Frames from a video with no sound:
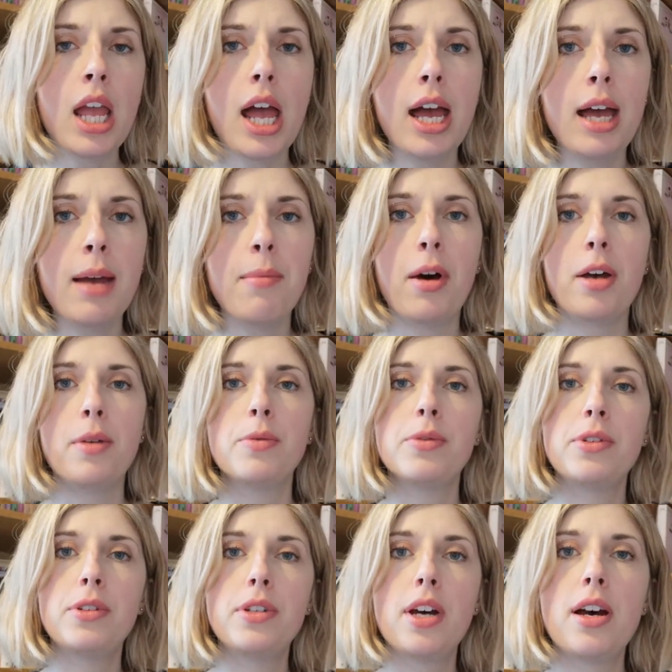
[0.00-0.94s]
Um, I
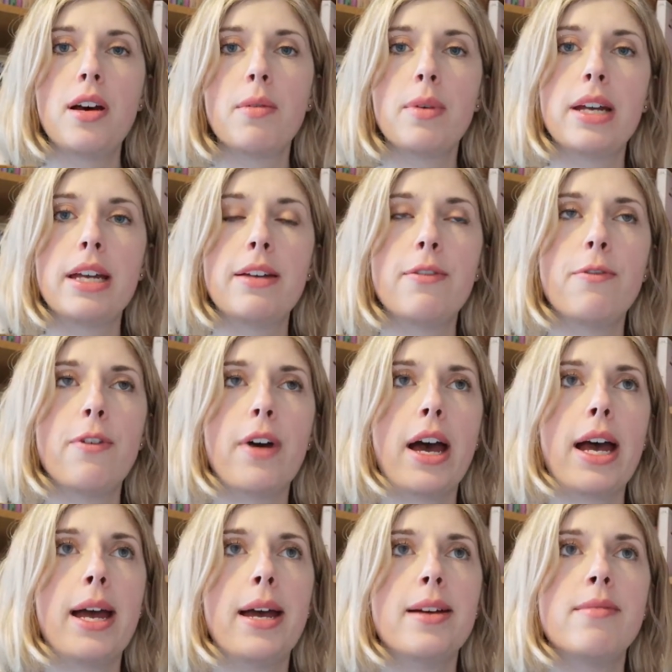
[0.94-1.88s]
will start with
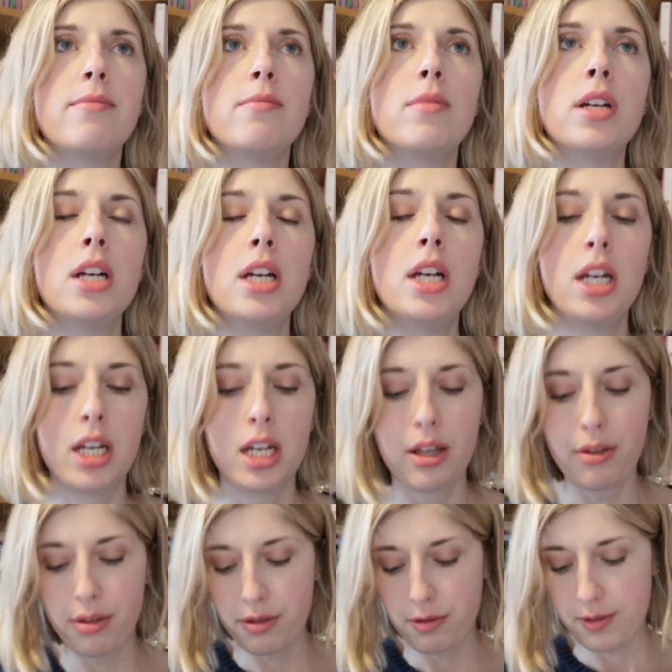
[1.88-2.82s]
um,
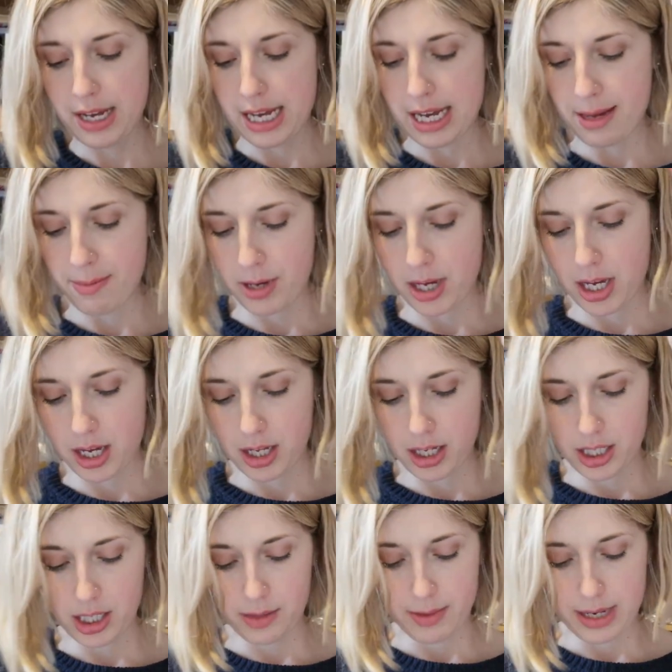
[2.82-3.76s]
three
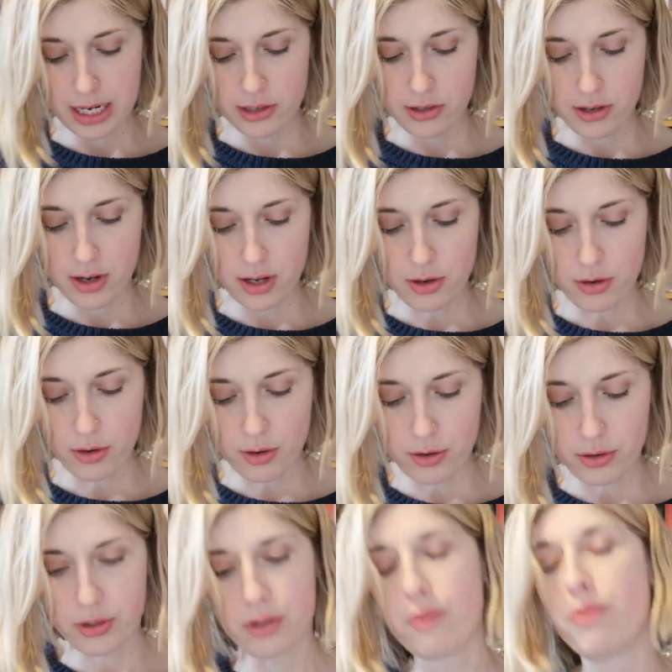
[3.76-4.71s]
books which I
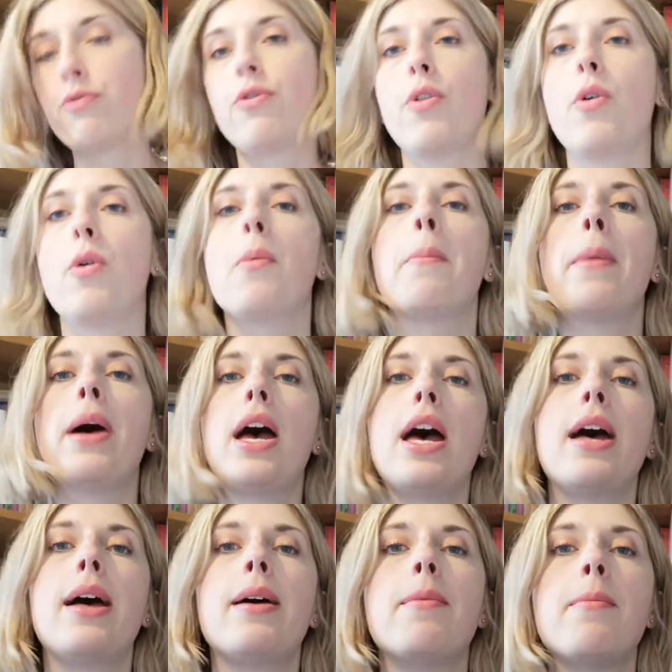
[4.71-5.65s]
got from
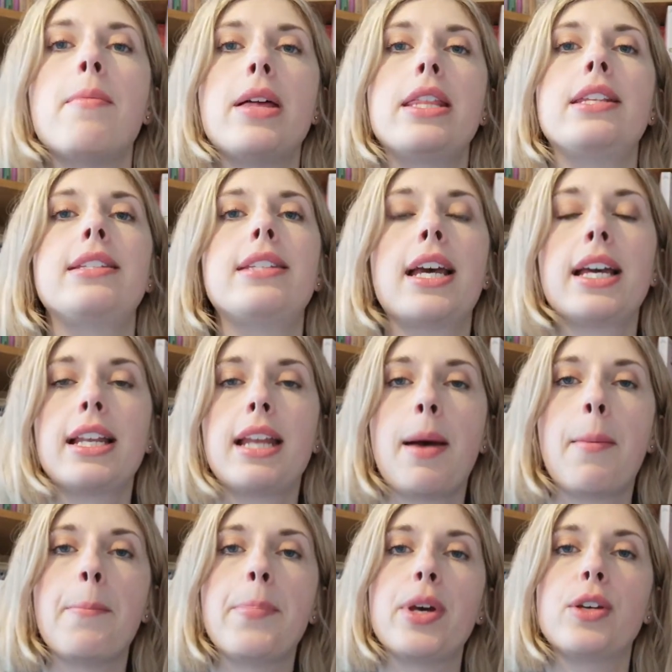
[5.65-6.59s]
um, the
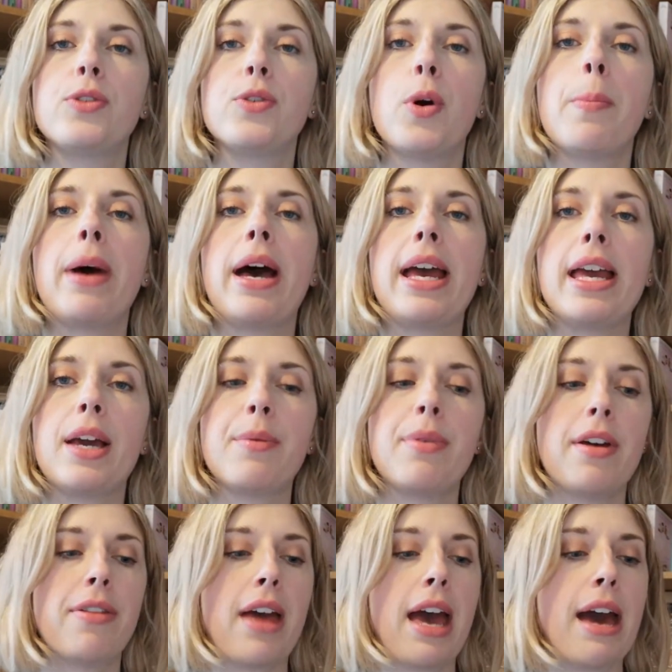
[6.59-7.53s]
secondhand bookshop at
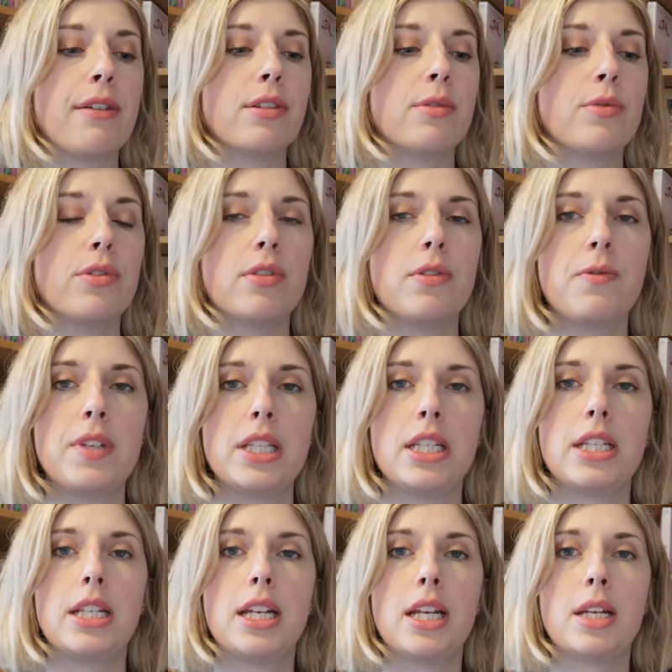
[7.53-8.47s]
Ickworth House, which I
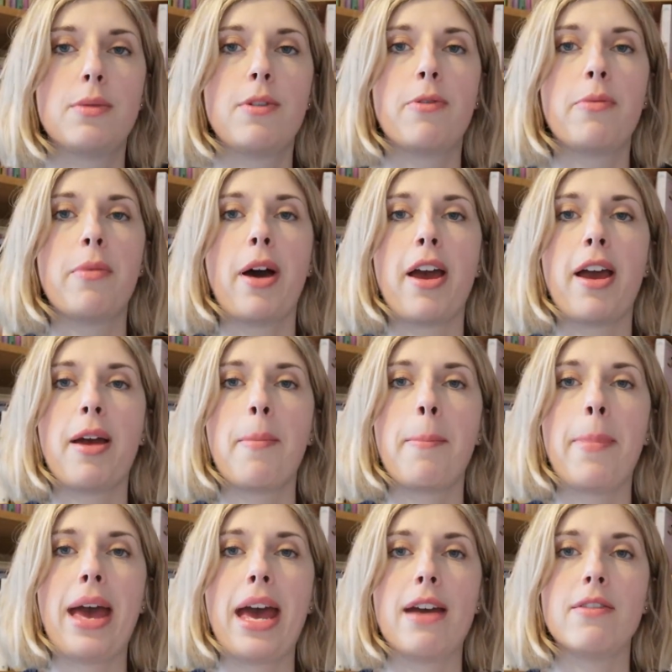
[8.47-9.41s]
visited with my
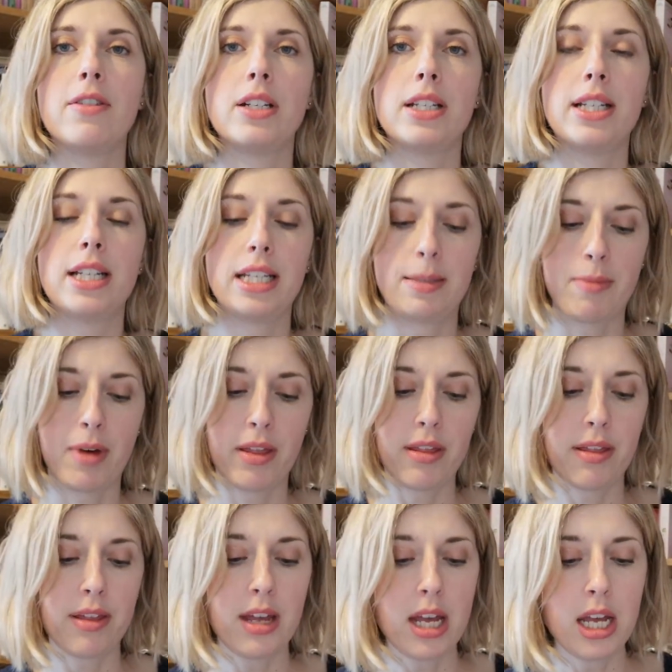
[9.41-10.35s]
parents this
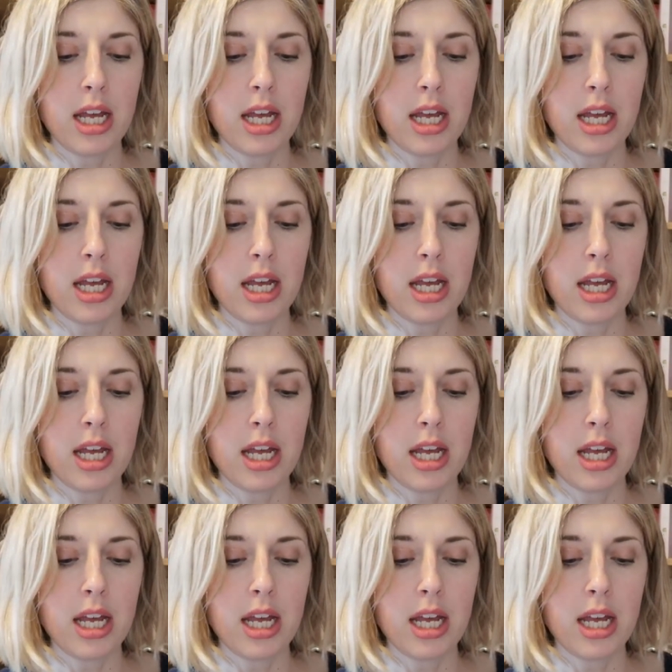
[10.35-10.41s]
month.